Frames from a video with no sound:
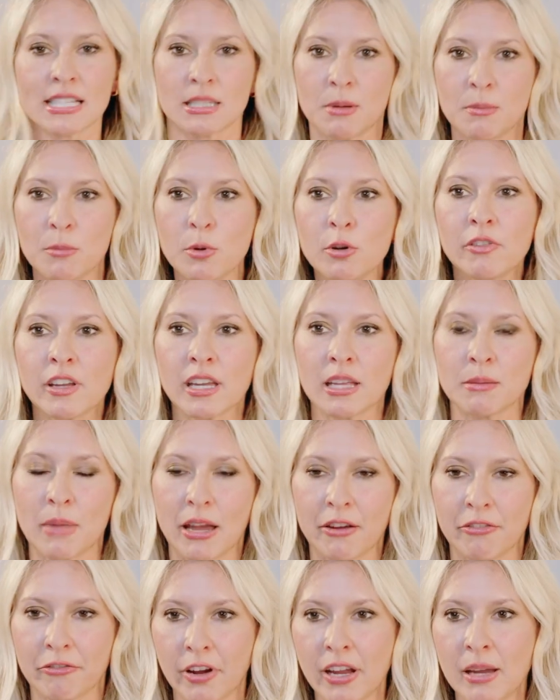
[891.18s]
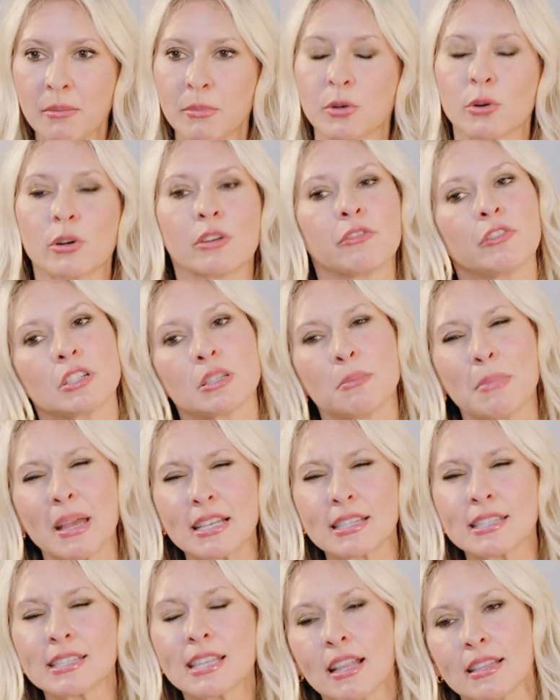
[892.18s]
to be moving in my frame in order for it to make
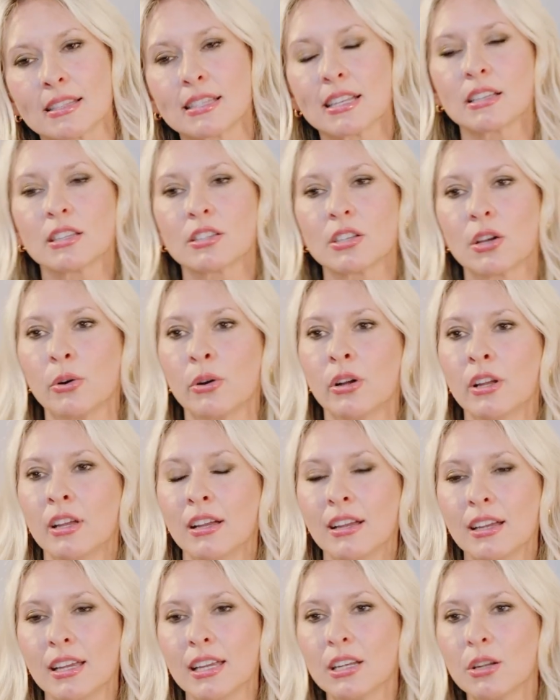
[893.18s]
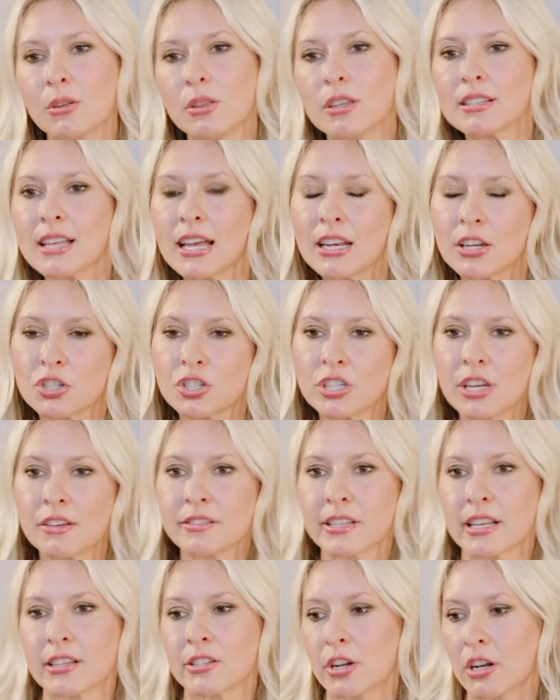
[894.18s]
sense. And so, you know, these kind of
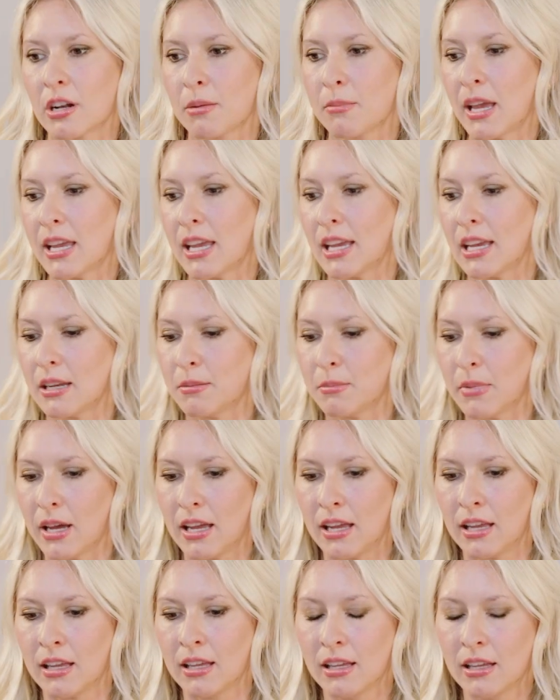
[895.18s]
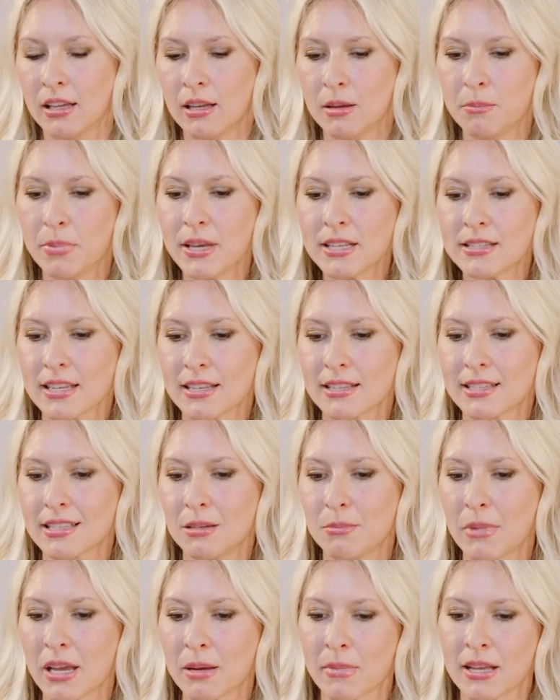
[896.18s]
shifts I started making in my business to
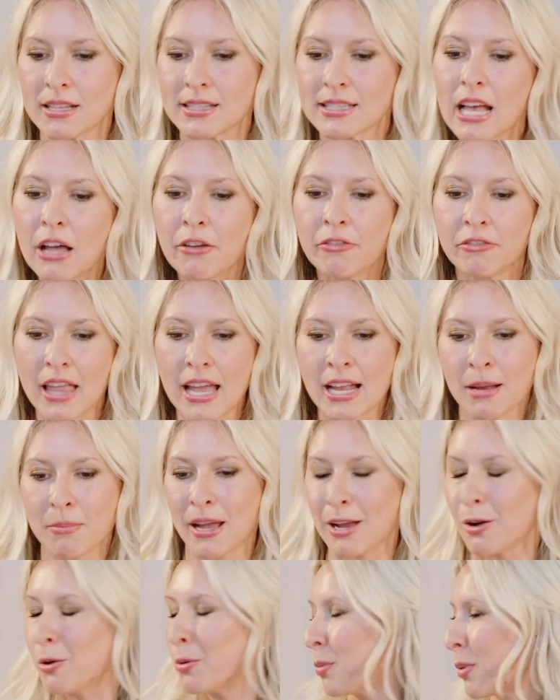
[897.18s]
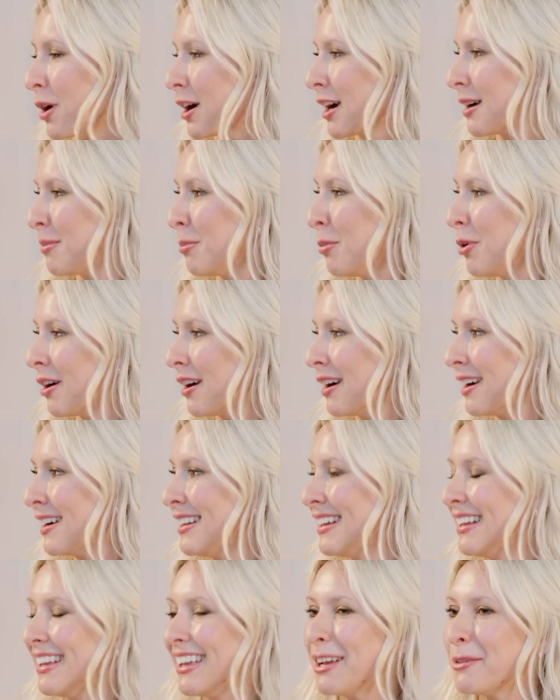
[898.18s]
make myself like my own work more,
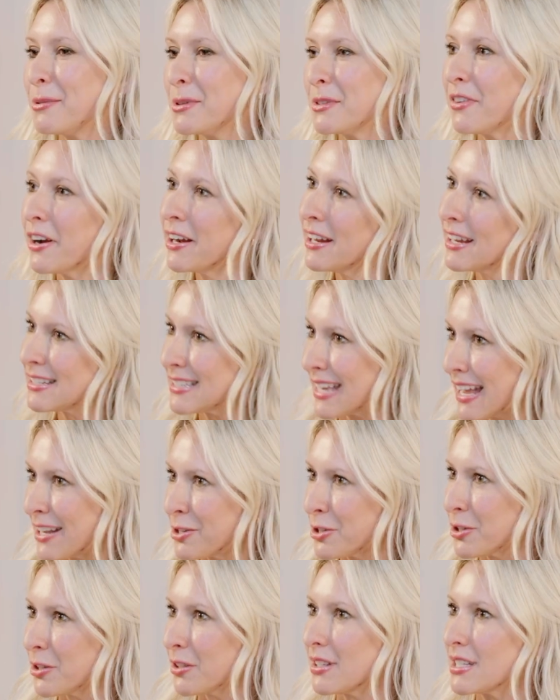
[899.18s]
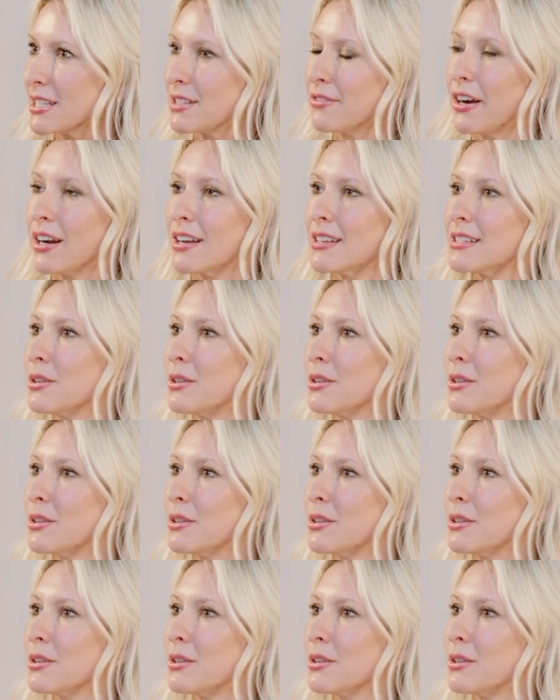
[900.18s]
it was very intentional as far as,